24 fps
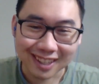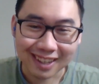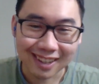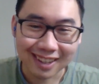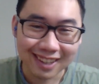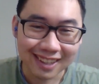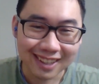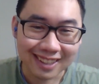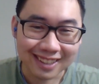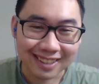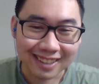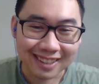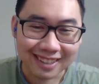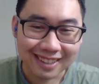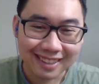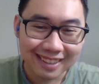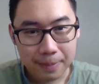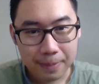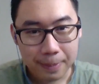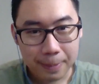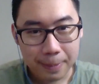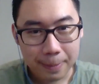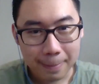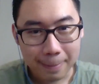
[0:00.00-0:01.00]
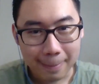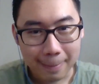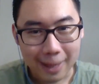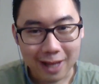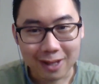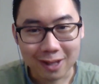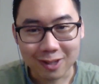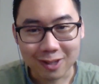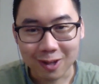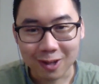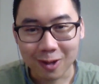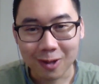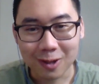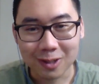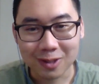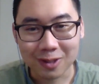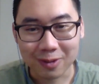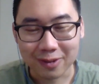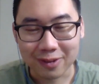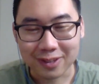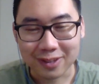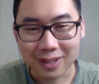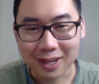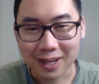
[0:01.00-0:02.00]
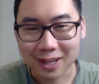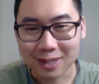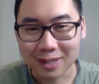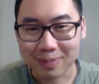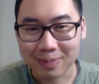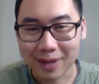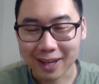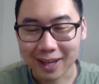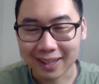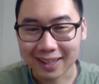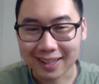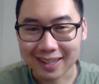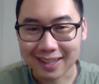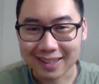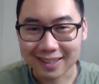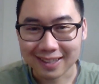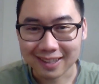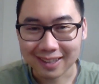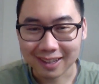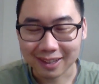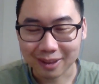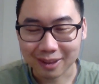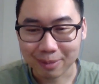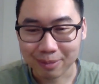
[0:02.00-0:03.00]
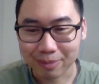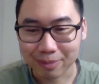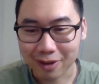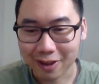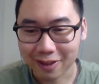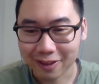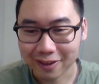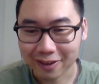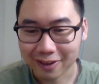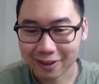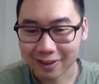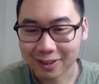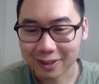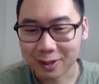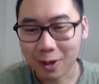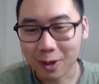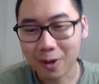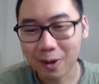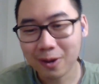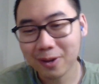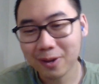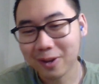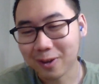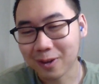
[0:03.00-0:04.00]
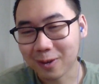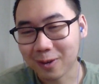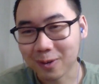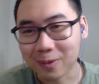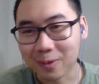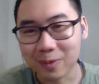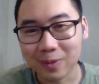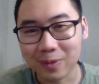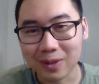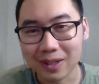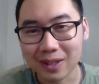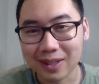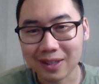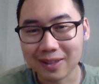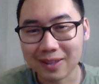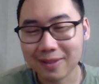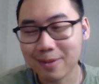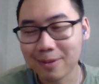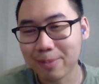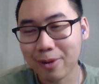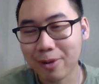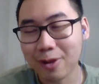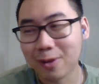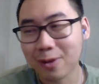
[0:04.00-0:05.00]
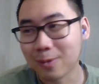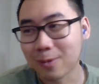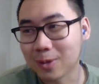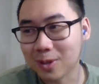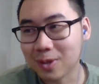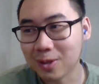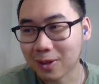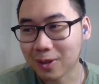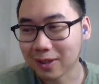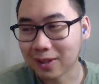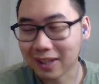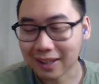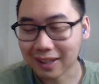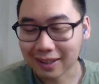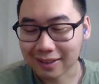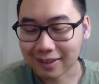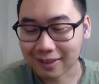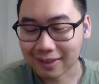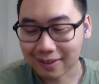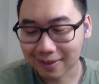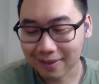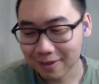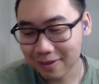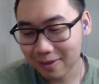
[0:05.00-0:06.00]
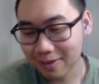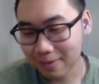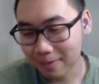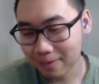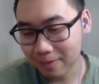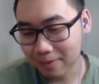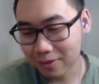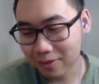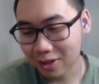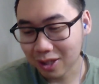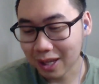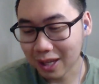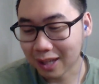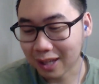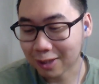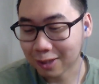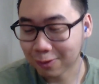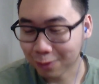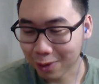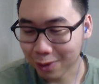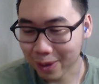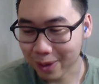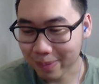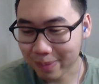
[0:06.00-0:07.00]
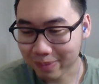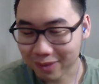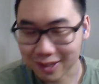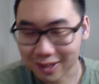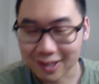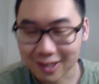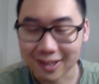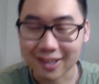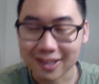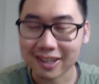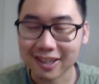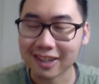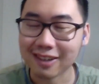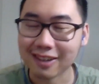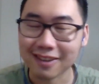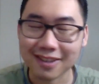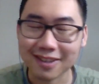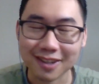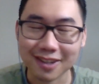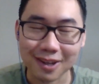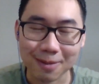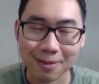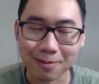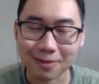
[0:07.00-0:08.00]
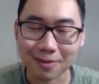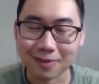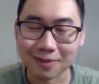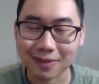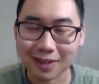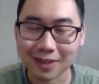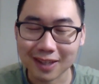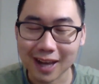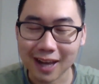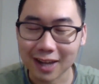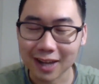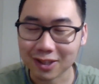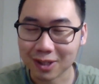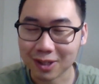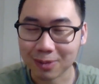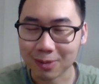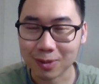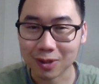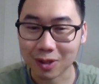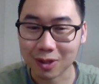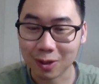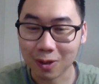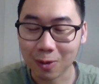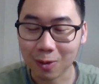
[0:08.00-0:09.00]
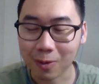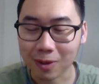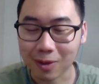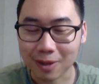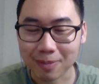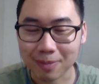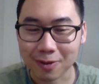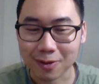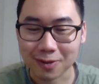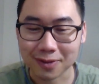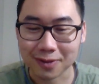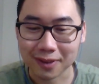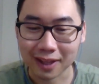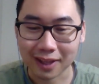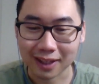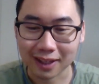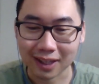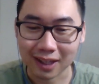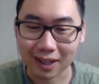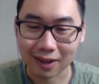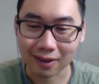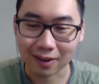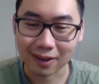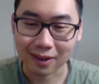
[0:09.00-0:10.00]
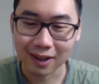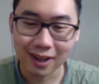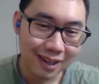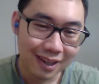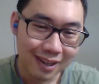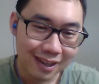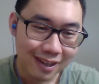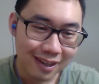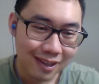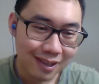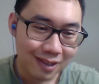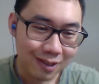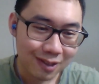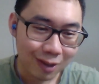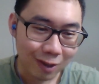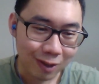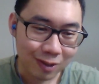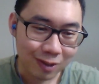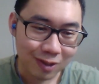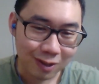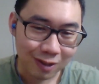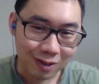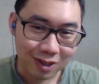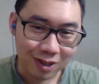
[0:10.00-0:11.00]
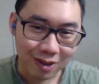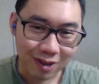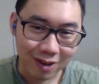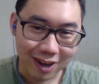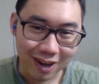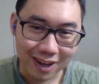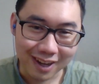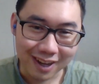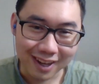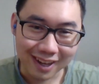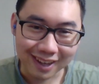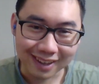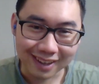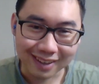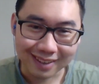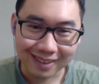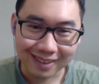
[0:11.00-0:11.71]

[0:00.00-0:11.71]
I like it. And this all sort of ties back into like the brother. Oh no, the brother was cooking steaks for him this entire time. He actually was the only person that cared. Stark starts crying.